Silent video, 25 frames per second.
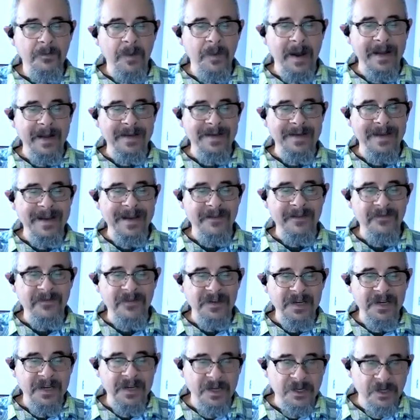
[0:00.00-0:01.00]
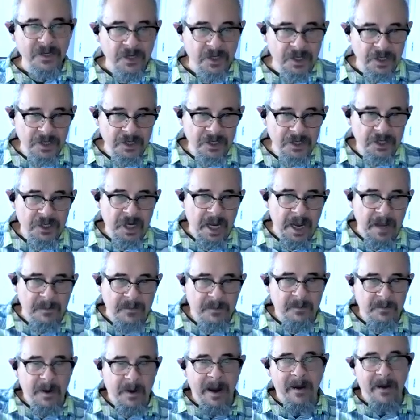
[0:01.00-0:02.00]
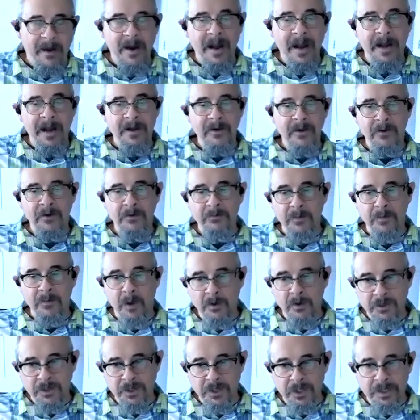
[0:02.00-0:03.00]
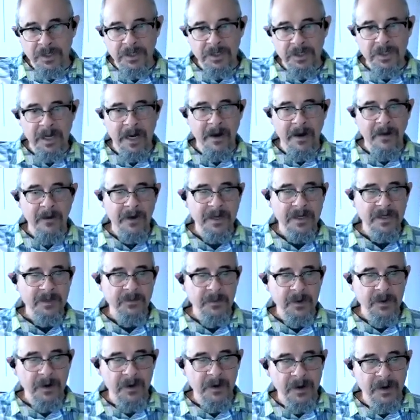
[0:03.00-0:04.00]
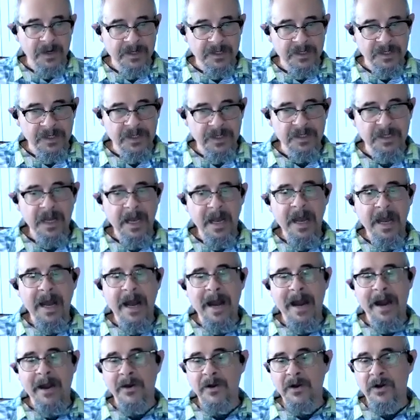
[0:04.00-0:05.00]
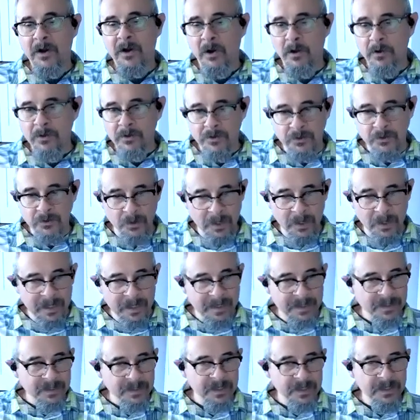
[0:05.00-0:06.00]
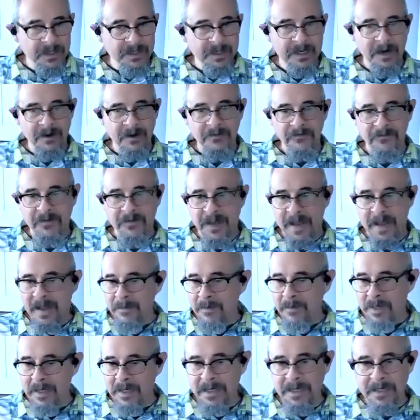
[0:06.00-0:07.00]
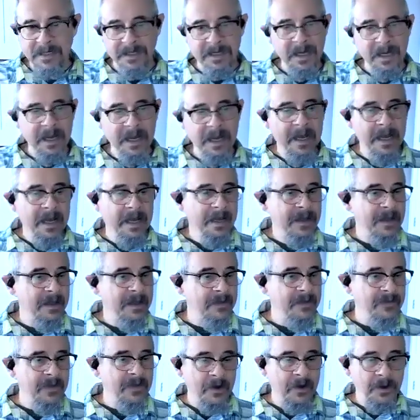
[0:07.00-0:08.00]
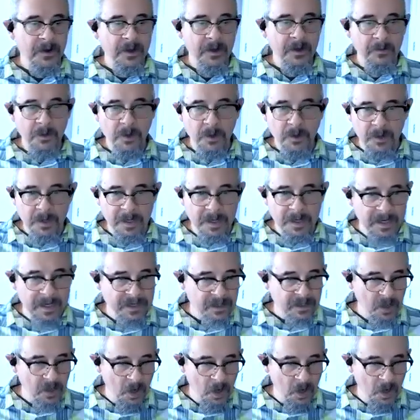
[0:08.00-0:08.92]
by definition, shaped by our emotions, our experiences, our cultural lenses, our families, our communities,